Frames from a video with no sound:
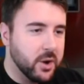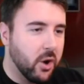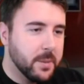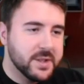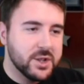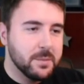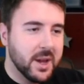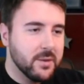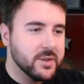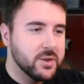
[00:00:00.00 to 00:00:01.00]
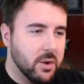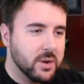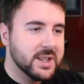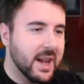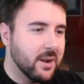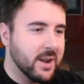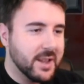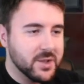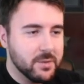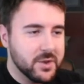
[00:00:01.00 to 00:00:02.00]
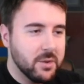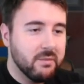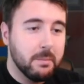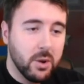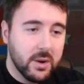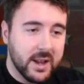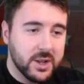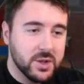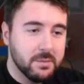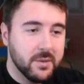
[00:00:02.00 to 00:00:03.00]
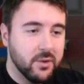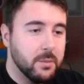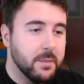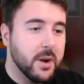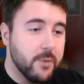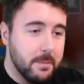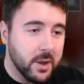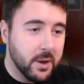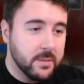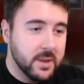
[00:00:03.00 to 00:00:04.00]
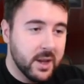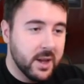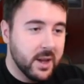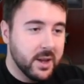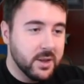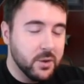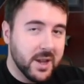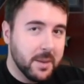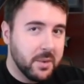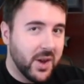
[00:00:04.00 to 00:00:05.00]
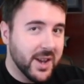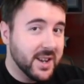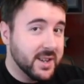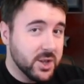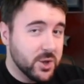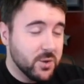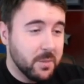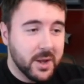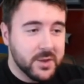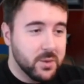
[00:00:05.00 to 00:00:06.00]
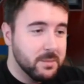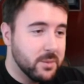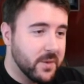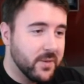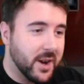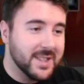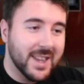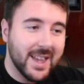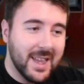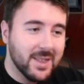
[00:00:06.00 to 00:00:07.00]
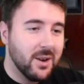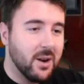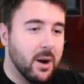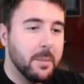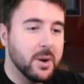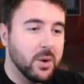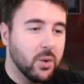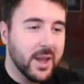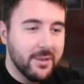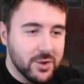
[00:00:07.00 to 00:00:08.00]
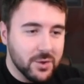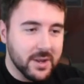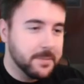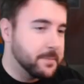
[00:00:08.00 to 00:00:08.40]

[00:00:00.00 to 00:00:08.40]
opposition player is knocked down as a result of a block action performed by Rumbelow, you may apply an additional +1 modifier to either armor or injury.